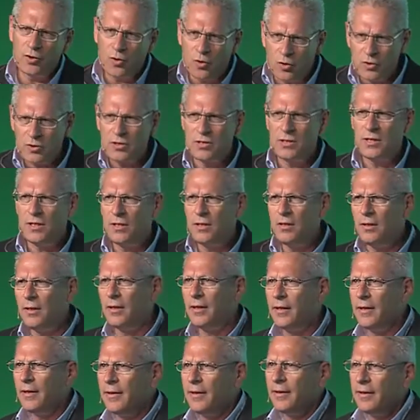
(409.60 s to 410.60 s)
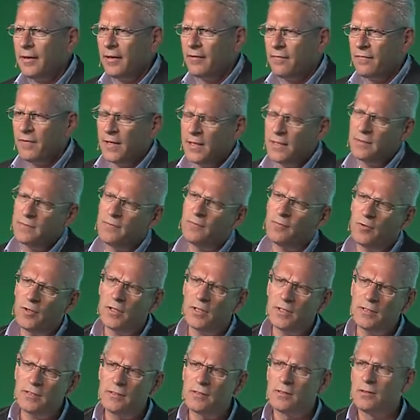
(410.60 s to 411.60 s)
costly uh, event
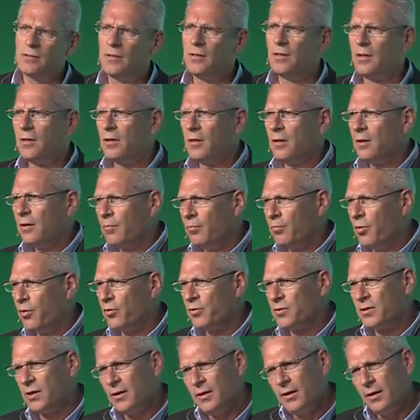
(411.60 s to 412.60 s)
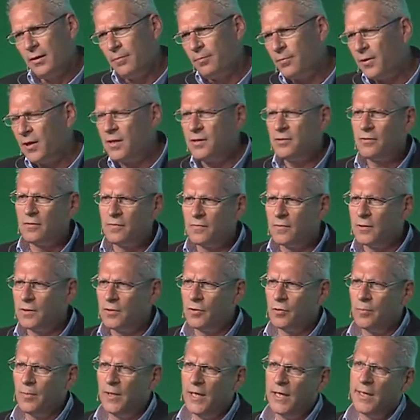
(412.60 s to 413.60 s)
for us, both on the price of the
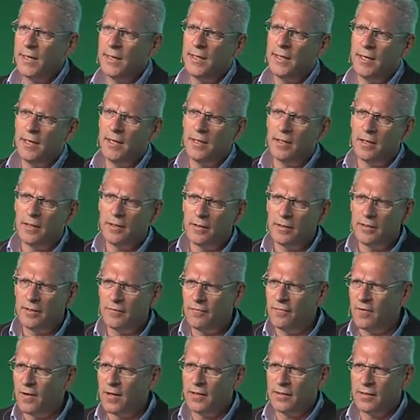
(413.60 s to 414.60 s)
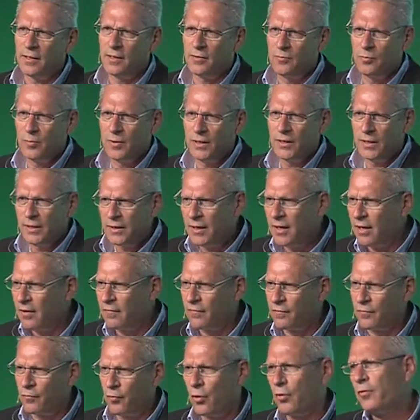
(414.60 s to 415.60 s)
domain and on the fact that we didn't
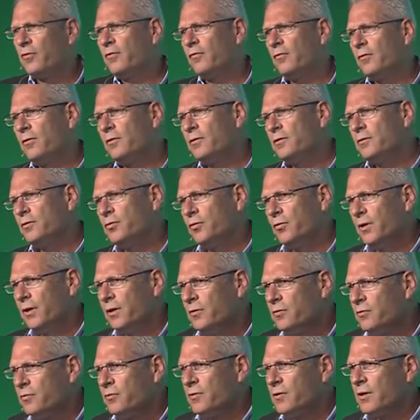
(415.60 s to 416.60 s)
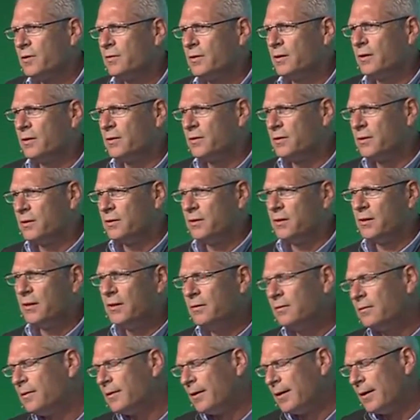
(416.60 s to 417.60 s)
have growth during
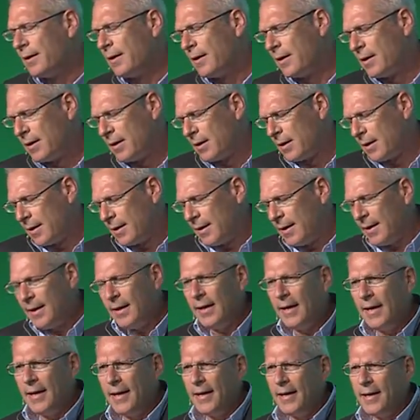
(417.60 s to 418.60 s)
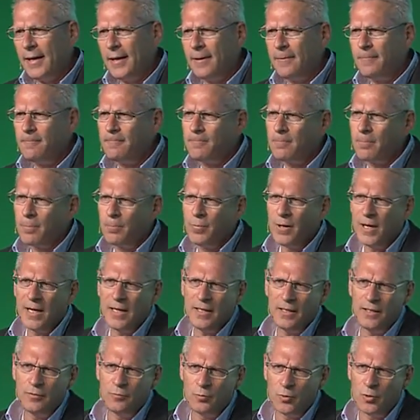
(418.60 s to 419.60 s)
2013. Uh,
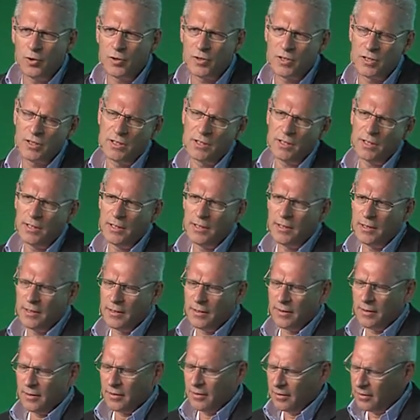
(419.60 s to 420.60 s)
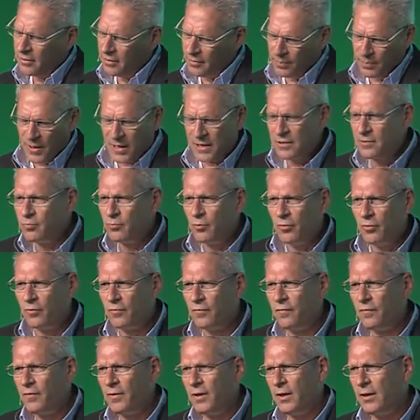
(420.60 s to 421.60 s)
but it was uh, the best
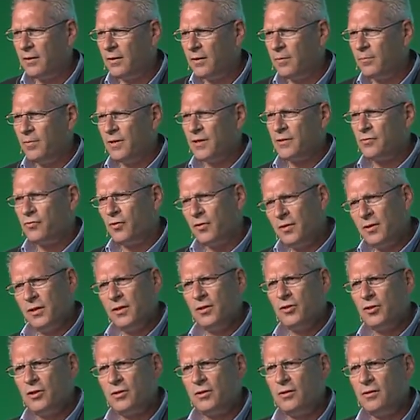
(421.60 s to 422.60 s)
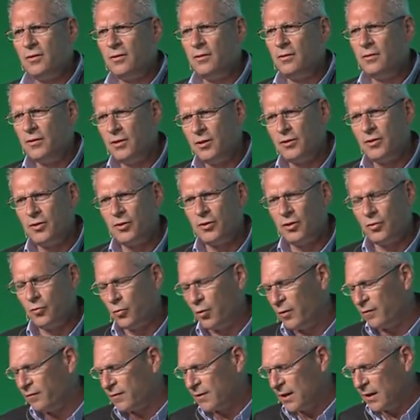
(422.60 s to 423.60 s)
move and the best strategic de
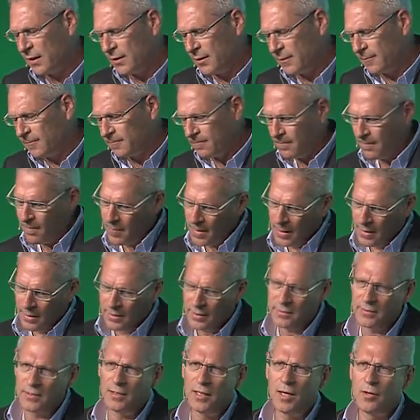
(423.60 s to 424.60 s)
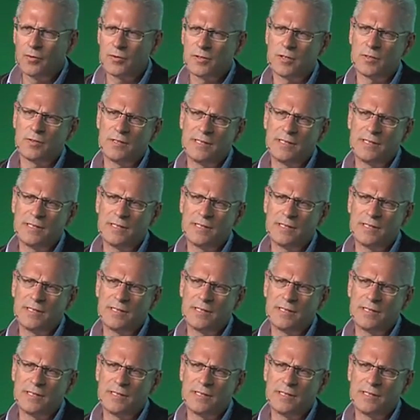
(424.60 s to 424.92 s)
decision we've taken. It allows